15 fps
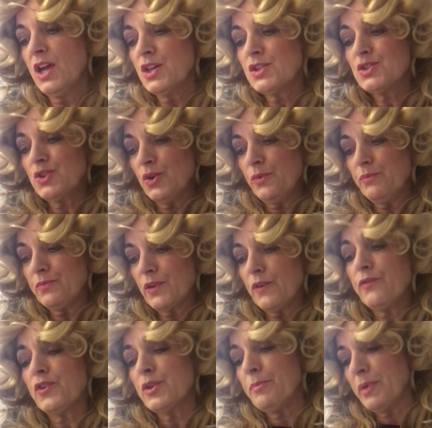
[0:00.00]
So,
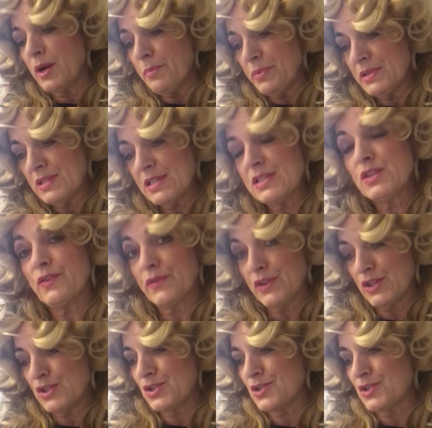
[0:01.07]
for the purposes of this